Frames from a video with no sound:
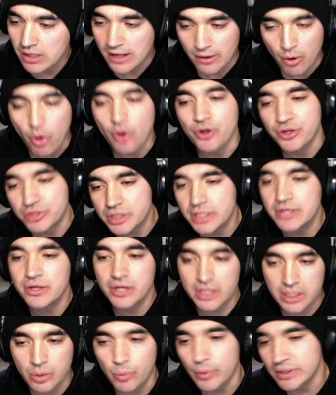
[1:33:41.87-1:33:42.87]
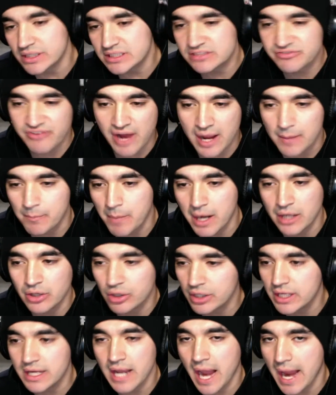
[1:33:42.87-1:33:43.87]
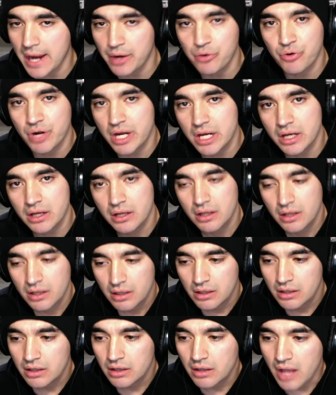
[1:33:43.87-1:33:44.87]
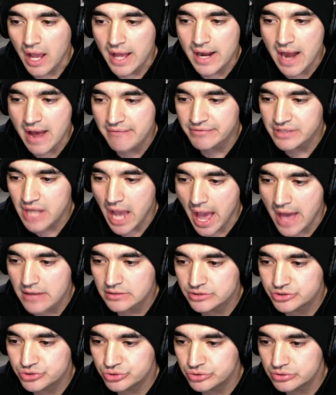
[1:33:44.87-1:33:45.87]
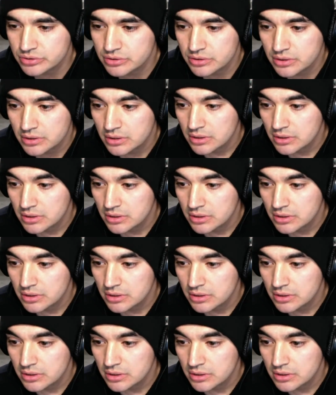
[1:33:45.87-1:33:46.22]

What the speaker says: Like, oh, you think you're going to win this fight by looking angry and having an attitude?